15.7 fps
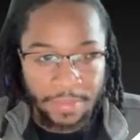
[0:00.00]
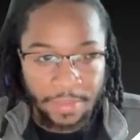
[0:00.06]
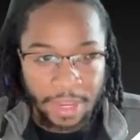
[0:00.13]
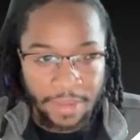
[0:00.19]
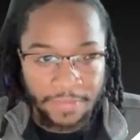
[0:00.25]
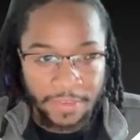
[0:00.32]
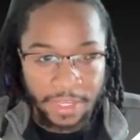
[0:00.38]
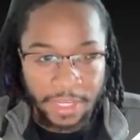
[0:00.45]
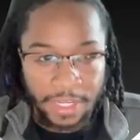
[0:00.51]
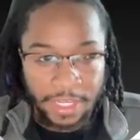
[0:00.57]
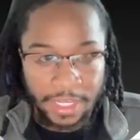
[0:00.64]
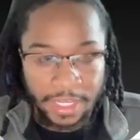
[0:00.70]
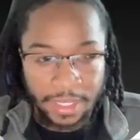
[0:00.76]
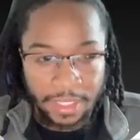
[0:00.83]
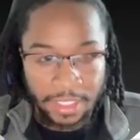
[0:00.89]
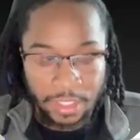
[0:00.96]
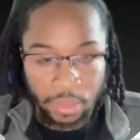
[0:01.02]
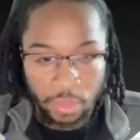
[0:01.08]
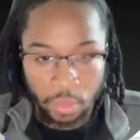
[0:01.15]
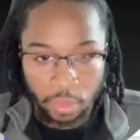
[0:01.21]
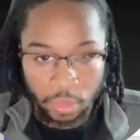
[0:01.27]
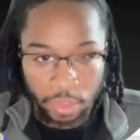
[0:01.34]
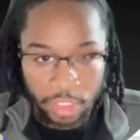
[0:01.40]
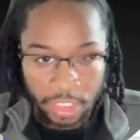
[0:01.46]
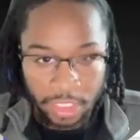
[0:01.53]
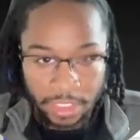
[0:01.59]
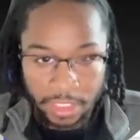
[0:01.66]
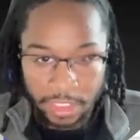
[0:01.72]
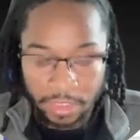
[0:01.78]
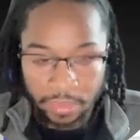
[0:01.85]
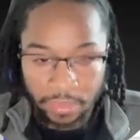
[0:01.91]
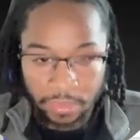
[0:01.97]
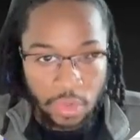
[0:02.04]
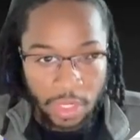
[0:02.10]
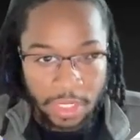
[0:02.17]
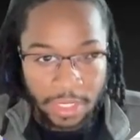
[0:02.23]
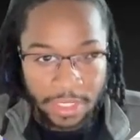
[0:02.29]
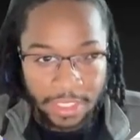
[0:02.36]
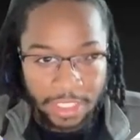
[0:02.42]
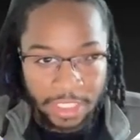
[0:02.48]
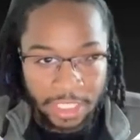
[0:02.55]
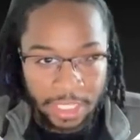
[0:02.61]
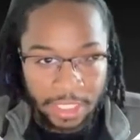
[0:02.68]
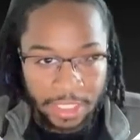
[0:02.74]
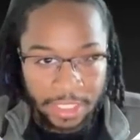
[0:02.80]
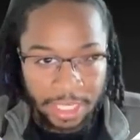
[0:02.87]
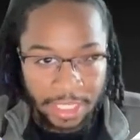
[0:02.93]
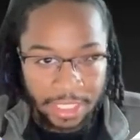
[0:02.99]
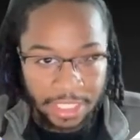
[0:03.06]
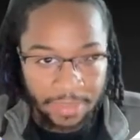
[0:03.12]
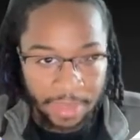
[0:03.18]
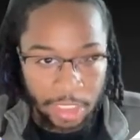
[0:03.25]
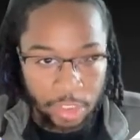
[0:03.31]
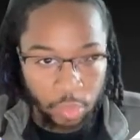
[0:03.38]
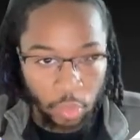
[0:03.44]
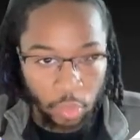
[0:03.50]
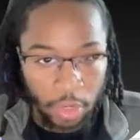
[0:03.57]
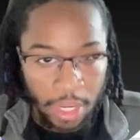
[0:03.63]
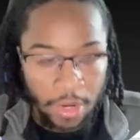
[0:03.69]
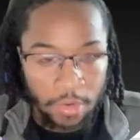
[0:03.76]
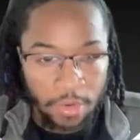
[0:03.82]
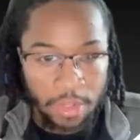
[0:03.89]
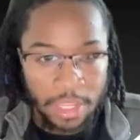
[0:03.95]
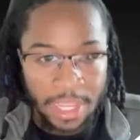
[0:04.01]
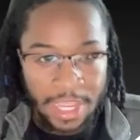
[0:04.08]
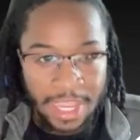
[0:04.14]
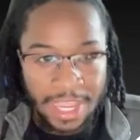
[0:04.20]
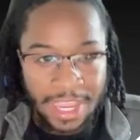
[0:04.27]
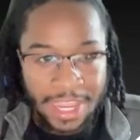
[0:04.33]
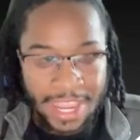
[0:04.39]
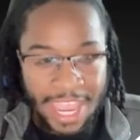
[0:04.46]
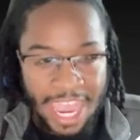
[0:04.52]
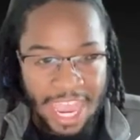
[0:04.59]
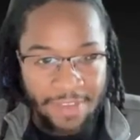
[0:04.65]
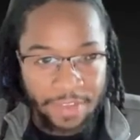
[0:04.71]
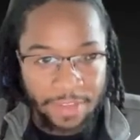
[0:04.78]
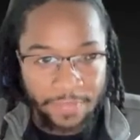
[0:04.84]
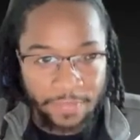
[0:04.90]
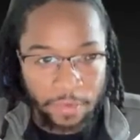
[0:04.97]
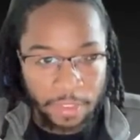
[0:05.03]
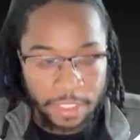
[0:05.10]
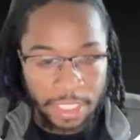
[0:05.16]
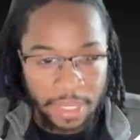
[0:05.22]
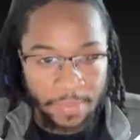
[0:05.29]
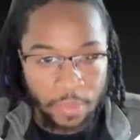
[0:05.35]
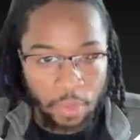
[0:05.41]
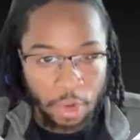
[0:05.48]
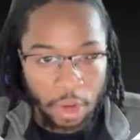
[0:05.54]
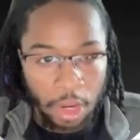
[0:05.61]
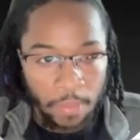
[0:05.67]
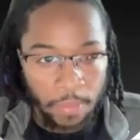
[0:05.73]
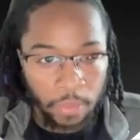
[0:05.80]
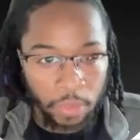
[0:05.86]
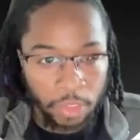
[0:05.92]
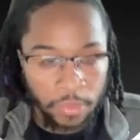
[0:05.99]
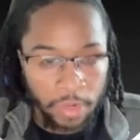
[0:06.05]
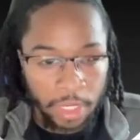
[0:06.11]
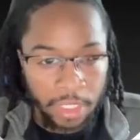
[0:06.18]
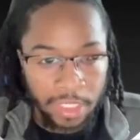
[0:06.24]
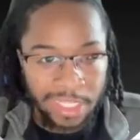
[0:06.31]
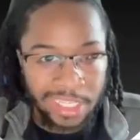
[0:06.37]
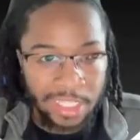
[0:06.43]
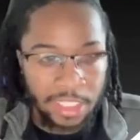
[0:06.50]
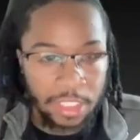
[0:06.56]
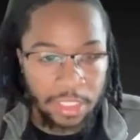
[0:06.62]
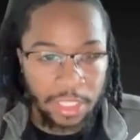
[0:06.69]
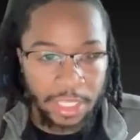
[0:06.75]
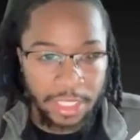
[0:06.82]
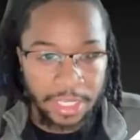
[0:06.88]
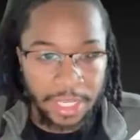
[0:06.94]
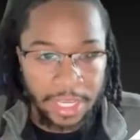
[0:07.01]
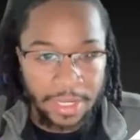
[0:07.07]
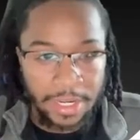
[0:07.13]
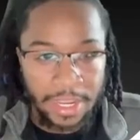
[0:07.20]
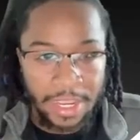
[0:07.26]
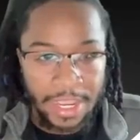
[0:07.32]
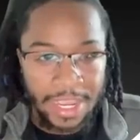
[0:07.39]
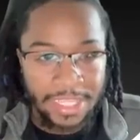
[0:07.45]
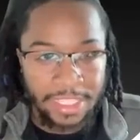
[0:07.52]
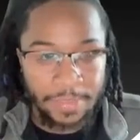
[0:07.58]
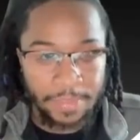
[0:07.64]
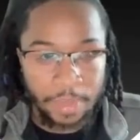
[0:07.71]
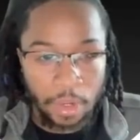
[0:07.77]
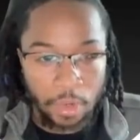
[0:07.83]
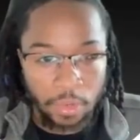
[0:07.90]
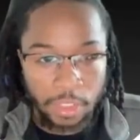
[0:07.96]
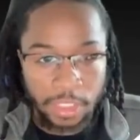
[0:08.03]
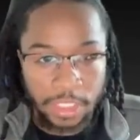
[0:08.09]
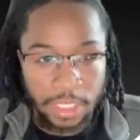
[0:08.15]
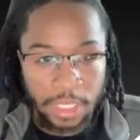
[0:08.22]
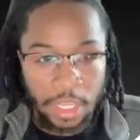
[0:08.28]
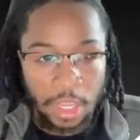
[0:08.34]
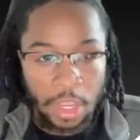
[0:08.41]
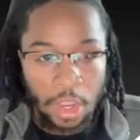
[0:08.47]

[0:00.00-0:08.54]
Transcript: by feeding it into Google Sheets, you can take this module out and have it, for example, upload directly into LinkedIn as a post,